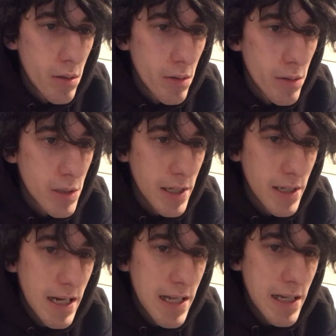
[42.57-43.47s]
it's like
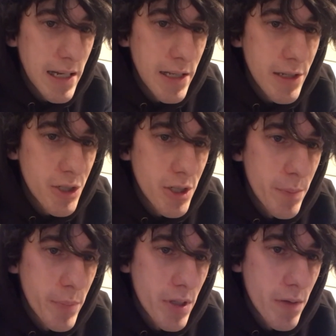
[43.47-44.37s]
$9.90 to
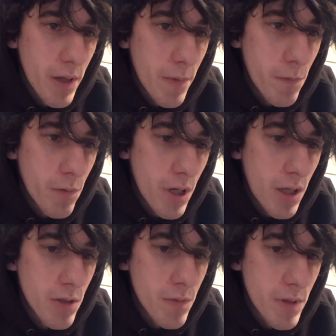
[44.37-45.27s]
ship and then like
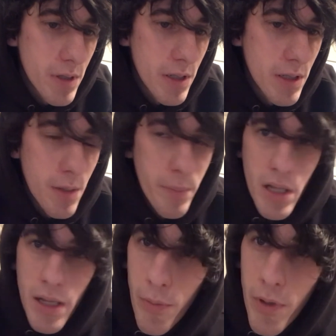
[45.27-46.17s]
$4 for it. It ended up being
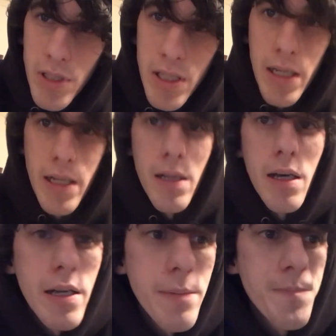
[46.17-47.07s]
like
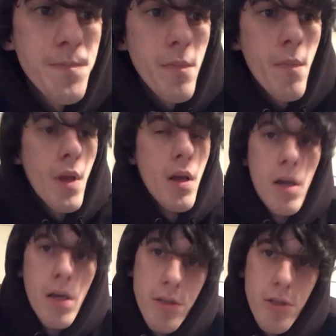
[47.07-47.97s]
$13.89
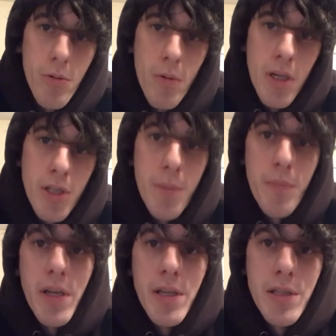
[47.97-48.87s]
to ship
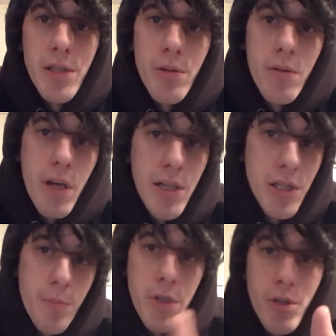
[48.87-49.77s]
the ECU. I
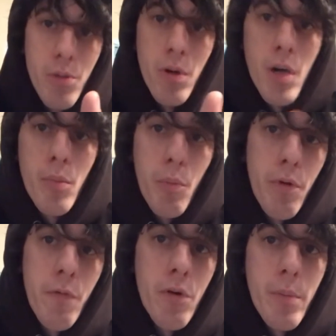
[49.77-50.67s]
shipped it to Humble
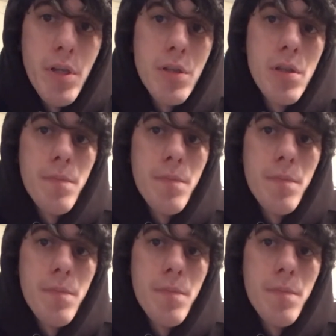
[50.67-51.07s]
Performance.